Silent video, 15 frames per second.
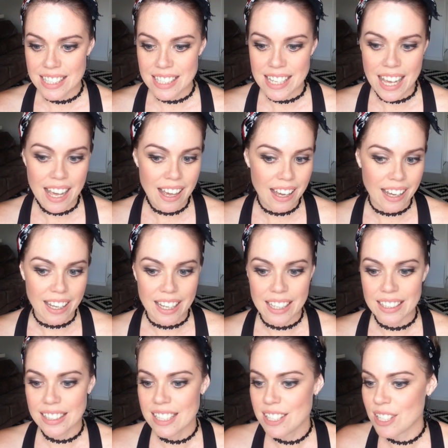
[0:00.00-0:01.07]
yeah,
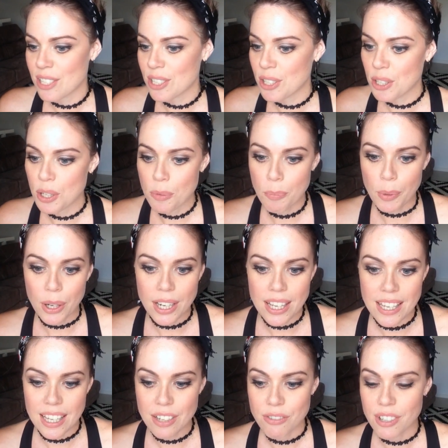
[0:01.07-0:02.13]
listen to your body in